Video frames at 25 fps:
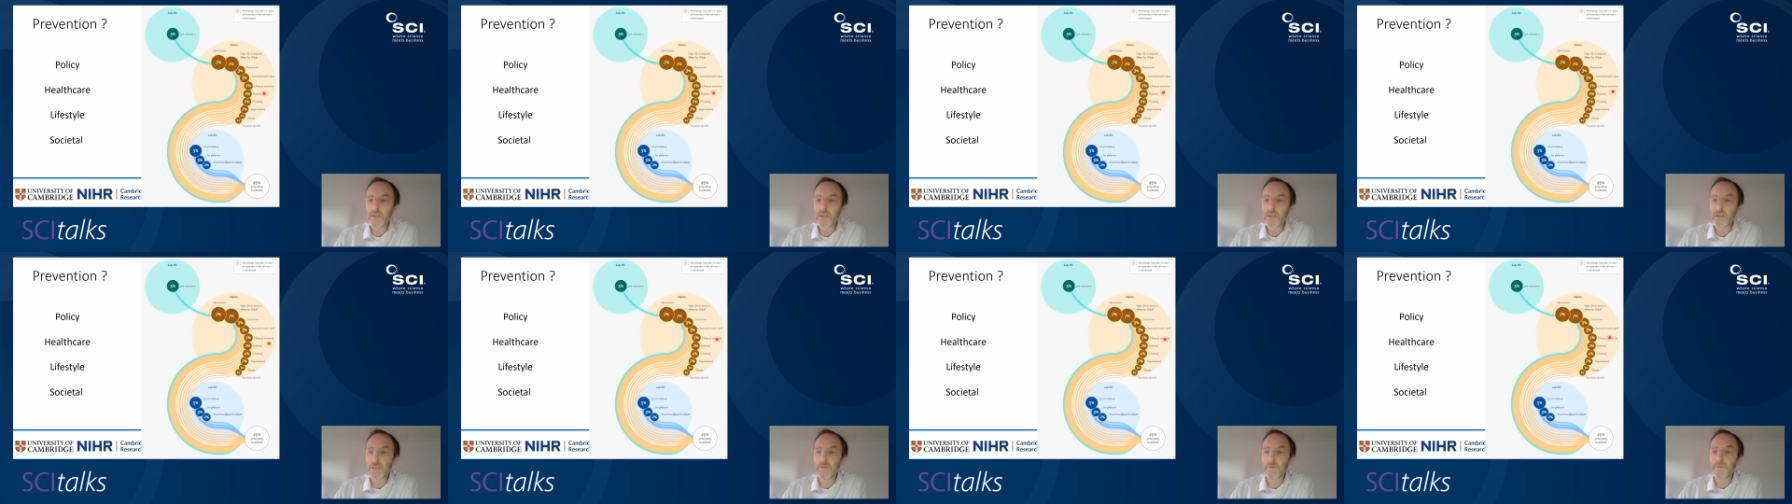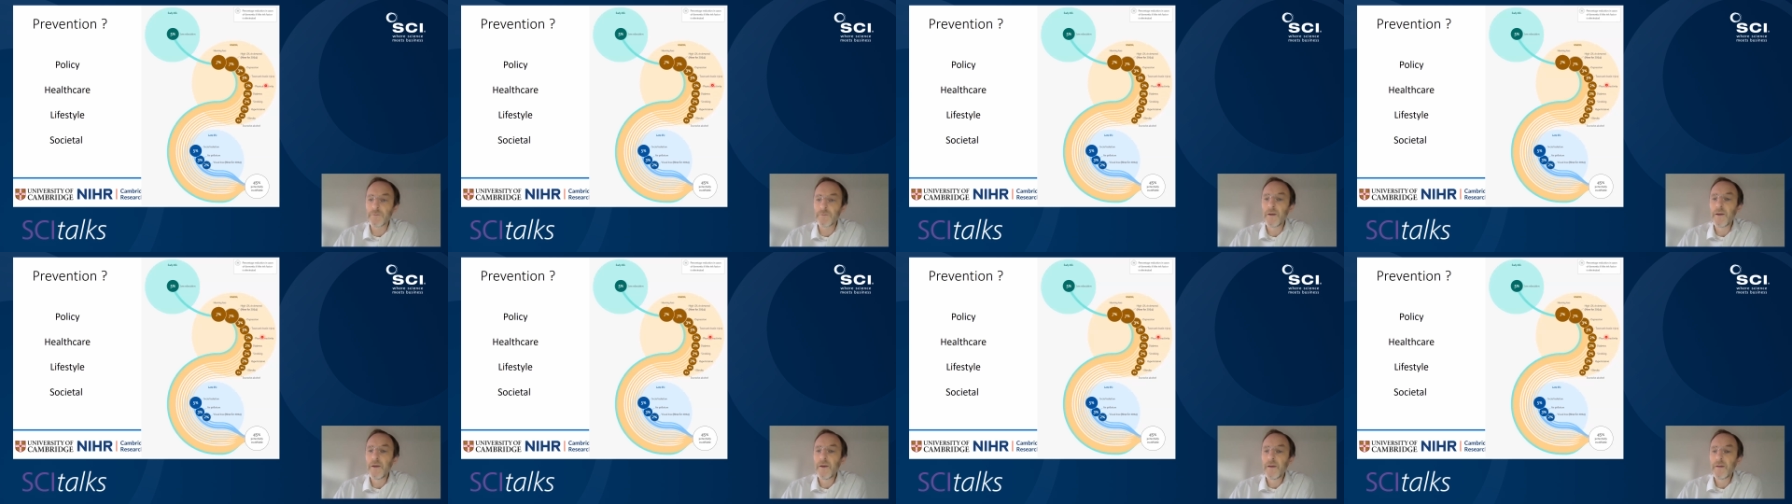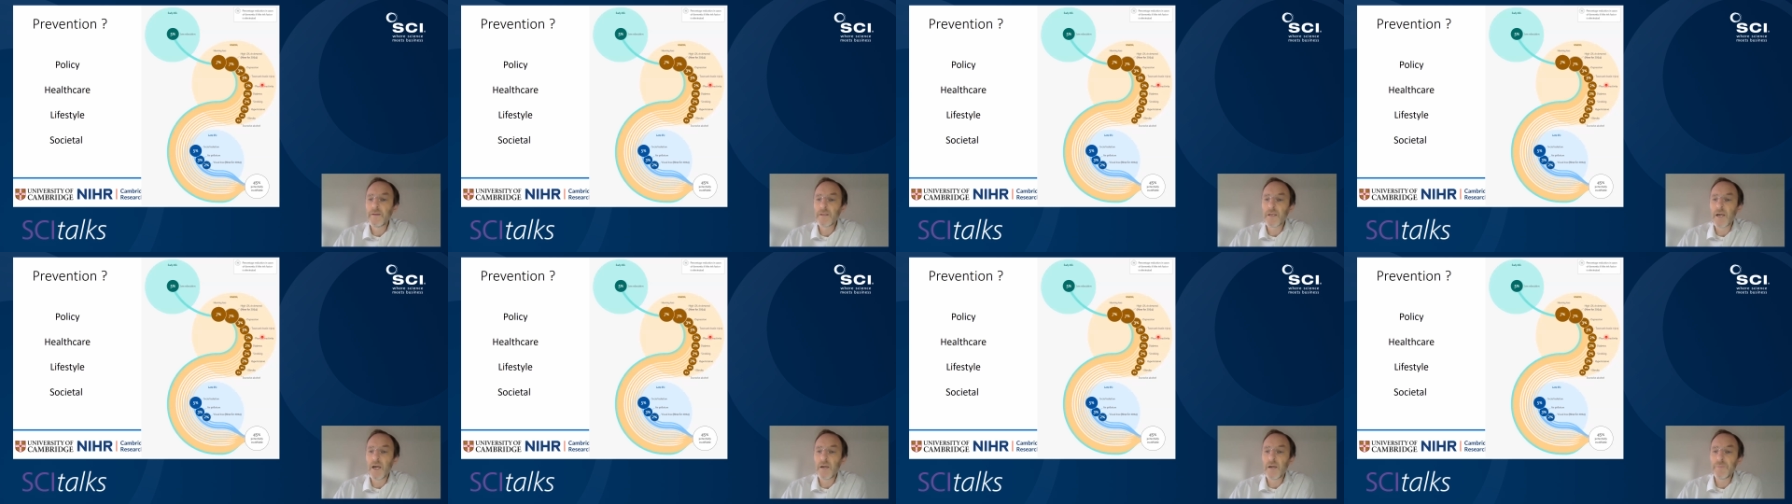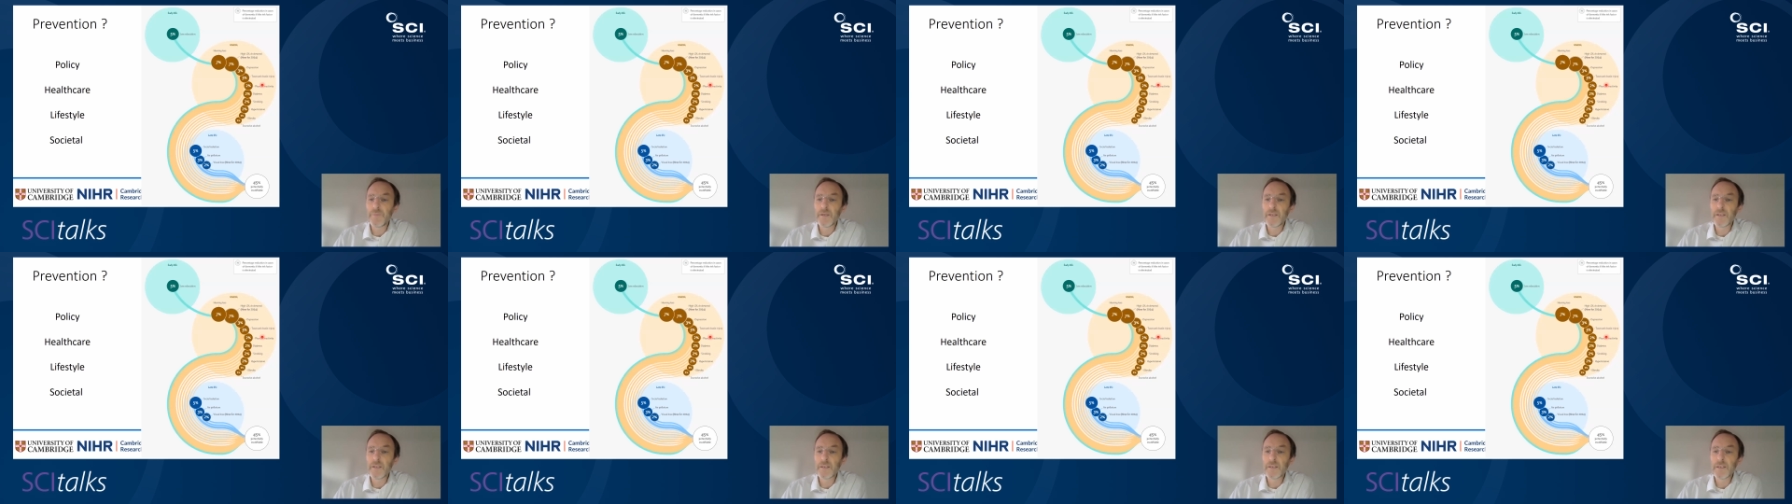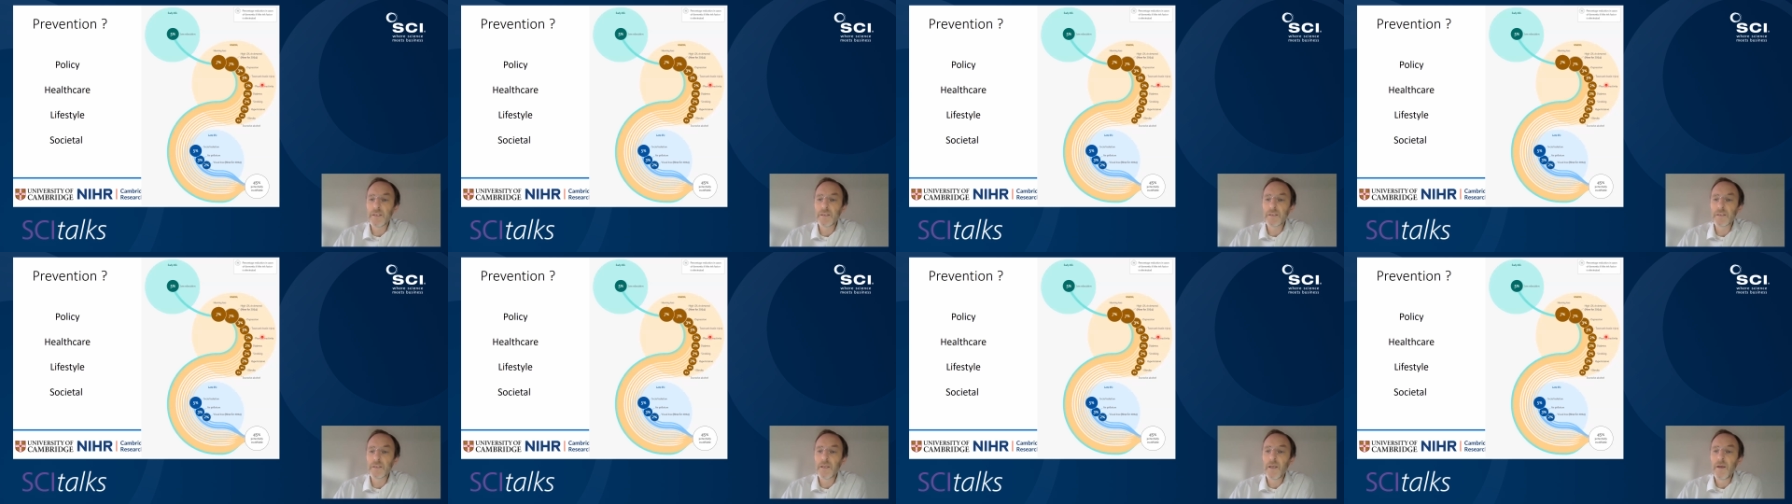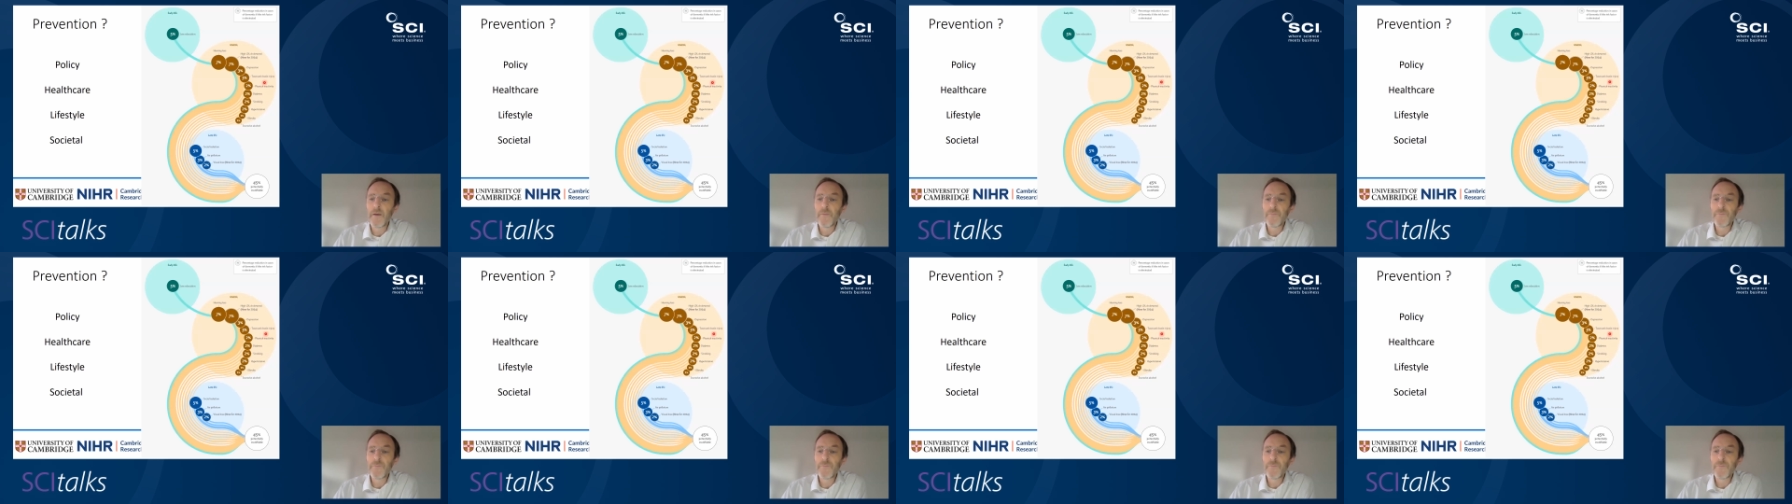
risk of diabetes,